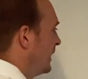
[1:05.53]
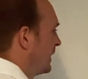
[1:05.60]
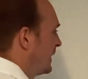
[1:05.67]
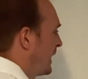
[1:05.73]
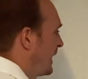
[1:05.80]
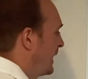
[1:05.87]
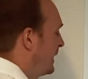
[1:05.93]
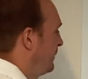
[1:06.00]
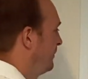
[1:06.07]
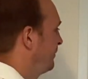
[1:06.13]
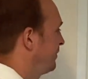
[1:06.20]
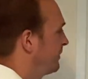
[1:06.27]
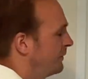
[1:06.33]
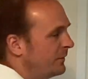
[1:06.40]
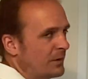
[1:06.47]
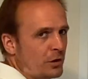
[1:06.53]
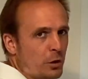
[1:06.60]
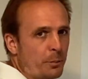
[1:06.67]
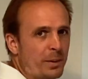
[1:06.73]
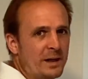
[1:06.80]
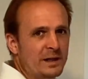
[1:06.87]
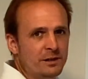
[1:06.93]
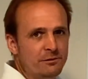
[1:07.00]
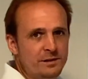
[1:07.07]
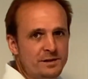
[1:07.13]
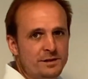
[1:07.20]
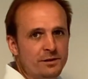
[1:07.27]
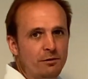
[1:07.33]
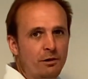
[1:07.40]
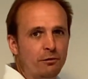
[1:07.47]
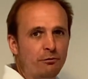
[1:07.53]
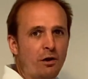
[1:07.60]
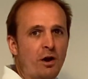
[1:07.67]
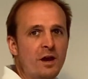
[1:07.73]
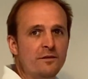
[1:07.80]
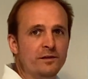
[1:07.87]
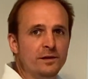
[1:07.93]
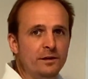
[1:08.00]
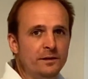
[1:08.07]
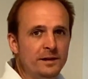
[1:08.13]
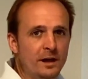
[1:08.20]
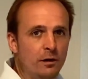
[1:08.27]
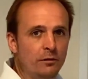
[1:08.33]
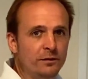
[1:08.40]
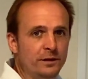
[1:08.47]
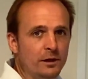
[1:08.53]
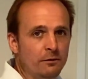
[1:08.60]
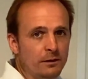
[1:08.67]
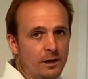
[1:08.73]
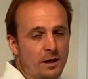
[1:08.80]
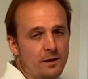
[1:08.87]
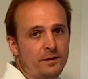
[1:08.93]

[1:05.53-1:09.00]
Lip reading: Now, the capillaries that are arriving at the alveoli,